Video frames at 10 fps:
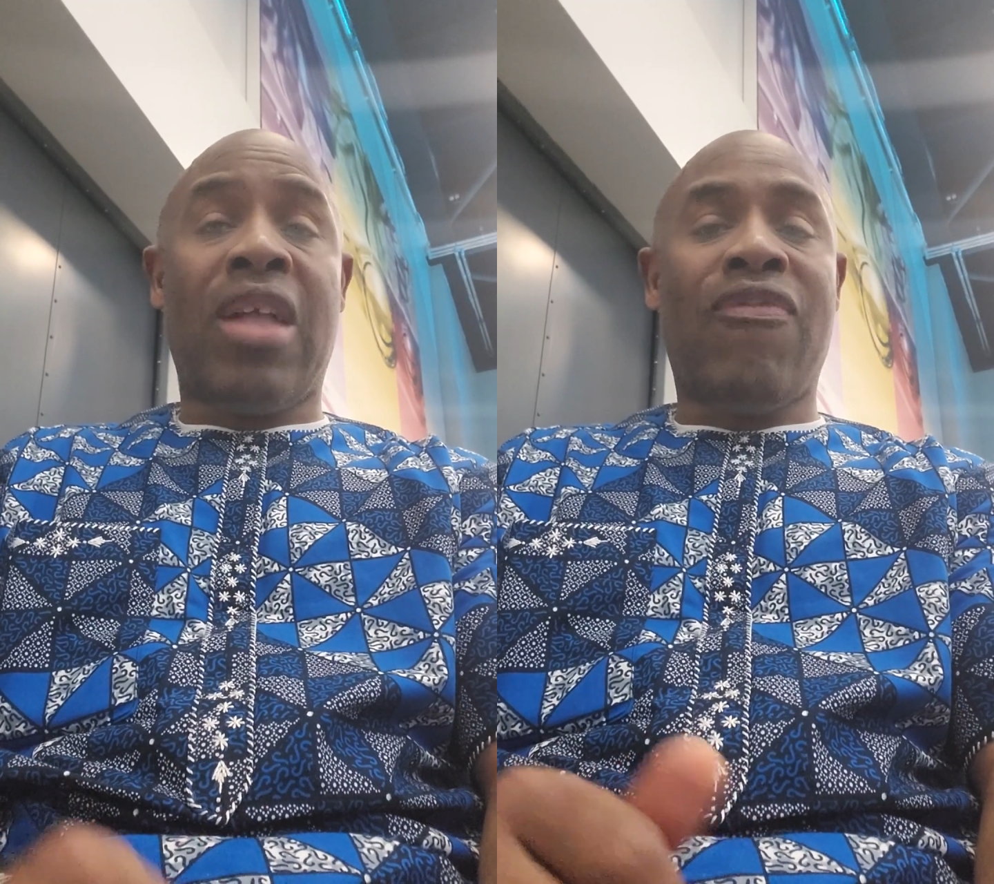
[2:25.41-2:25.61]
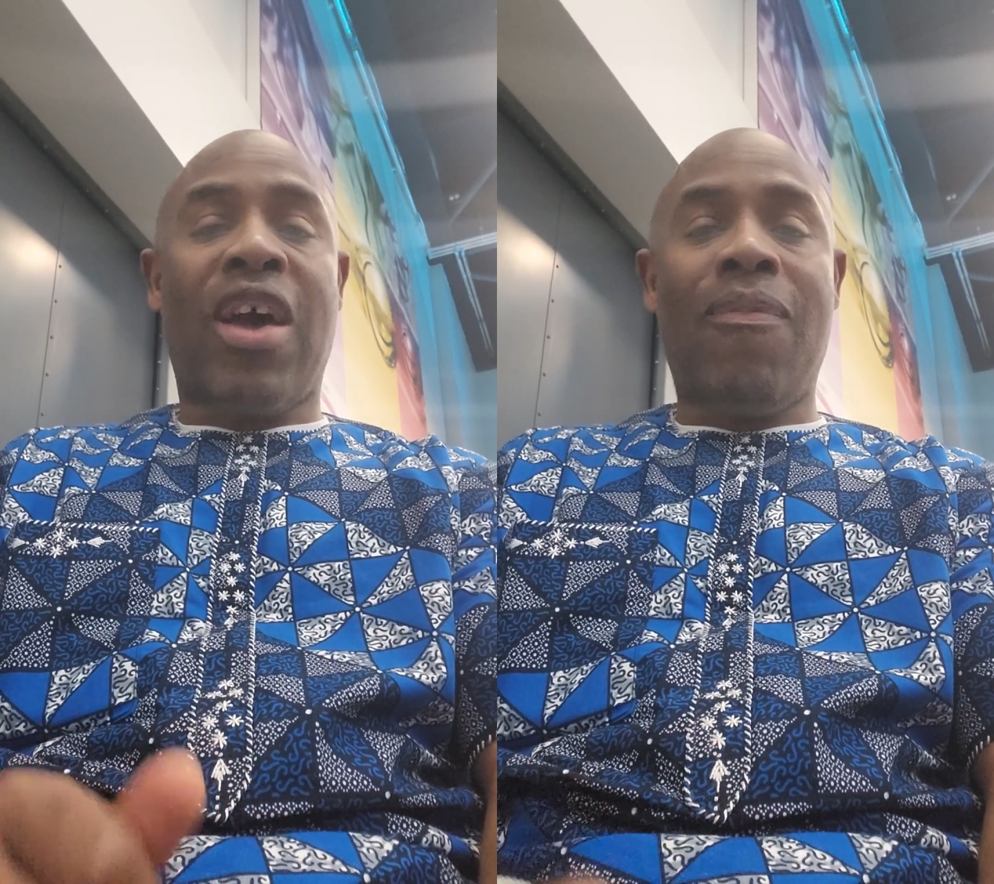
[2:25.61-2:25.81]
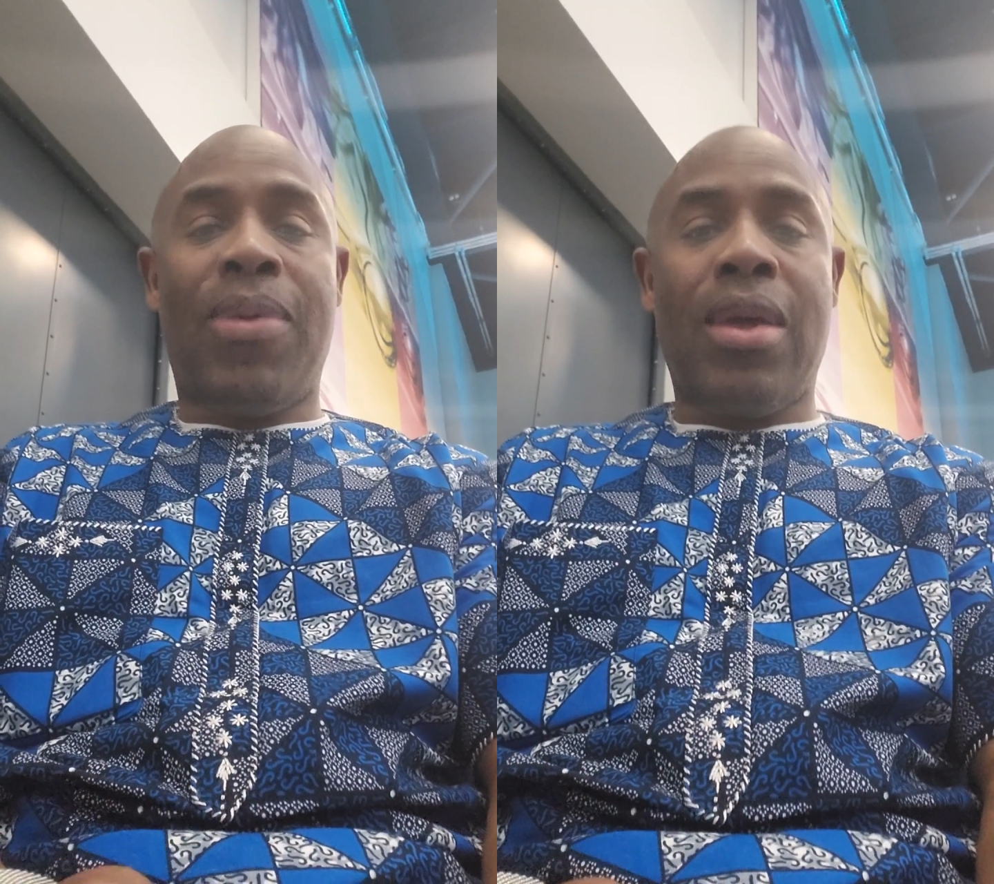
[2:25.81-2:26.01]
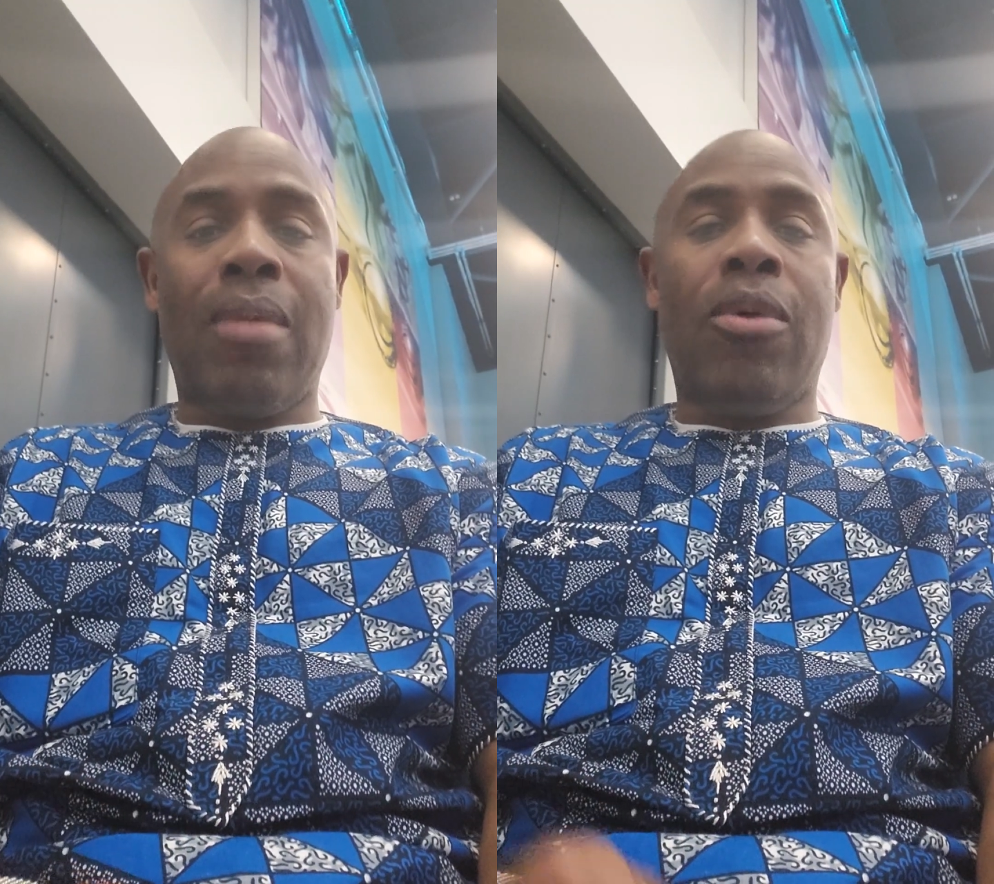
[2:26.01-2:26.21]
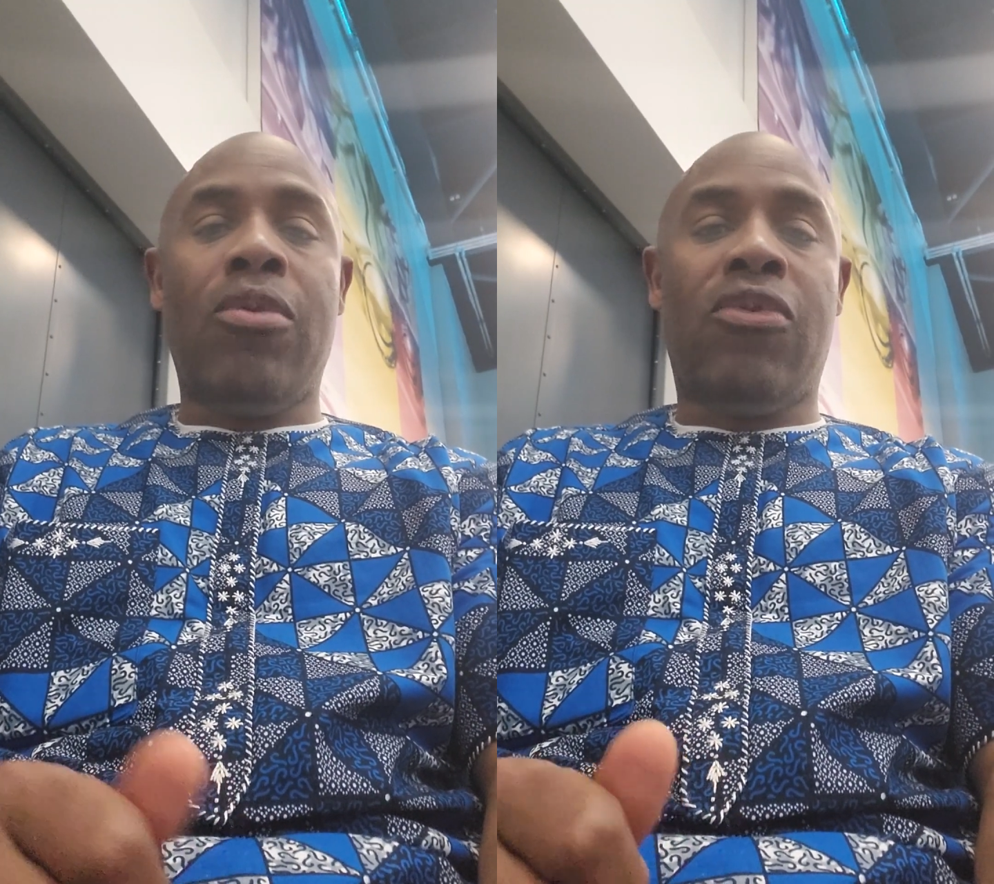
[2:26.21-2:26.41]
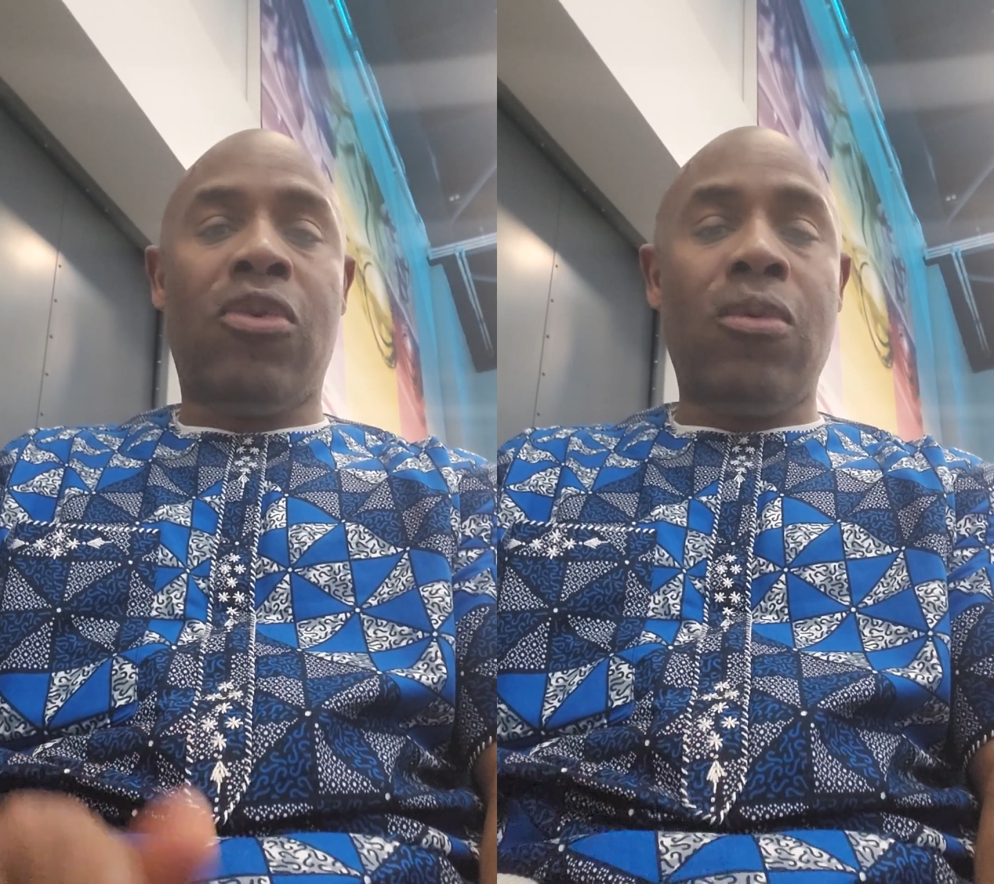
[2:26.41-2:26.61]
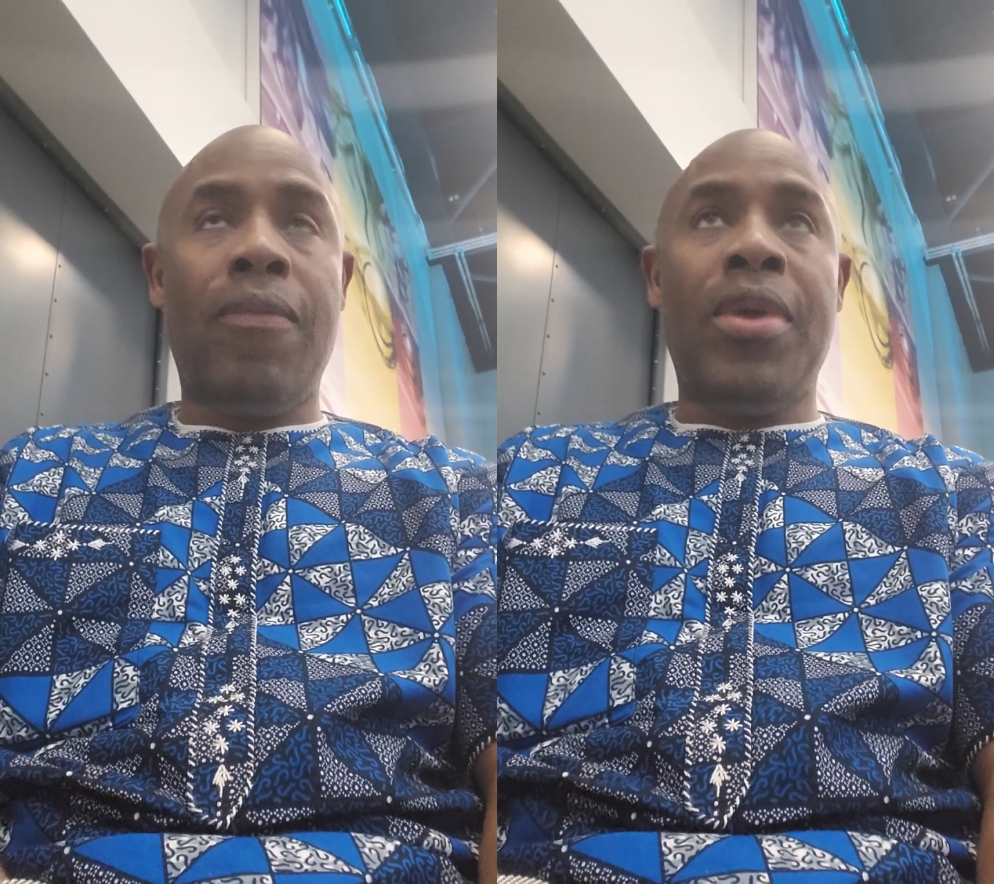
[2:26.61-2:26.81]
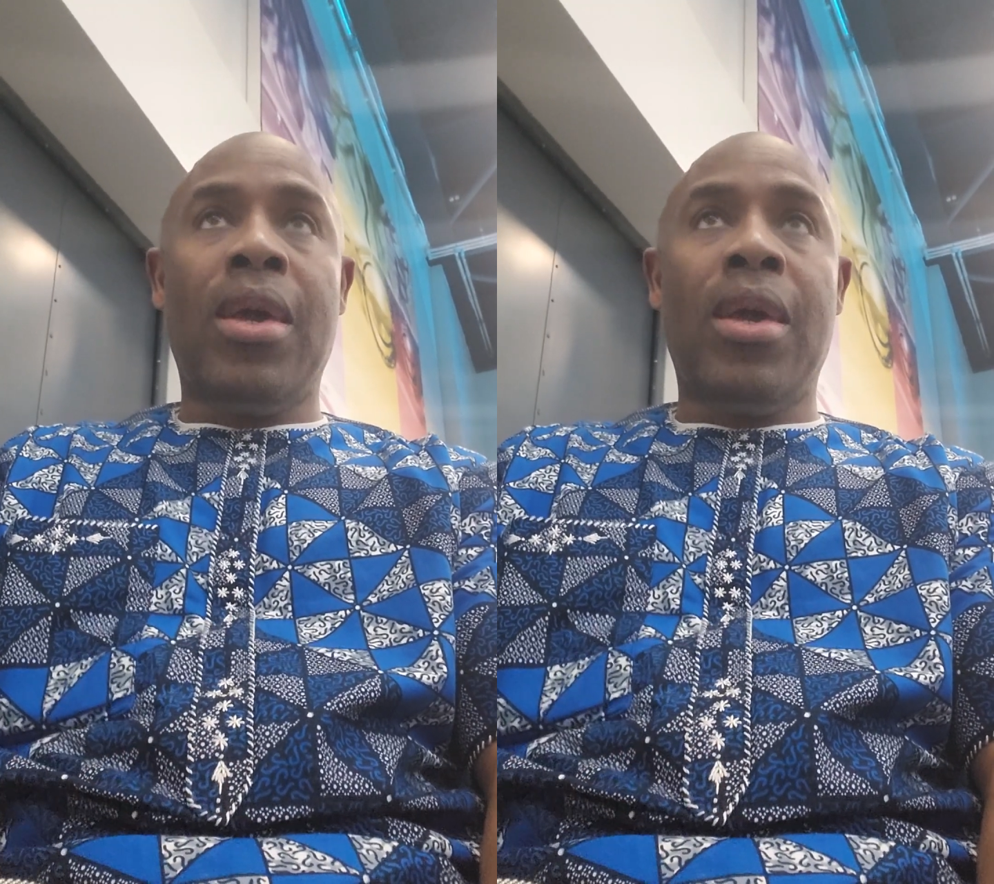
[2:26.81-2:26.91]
at 5 p.m. on Zoom.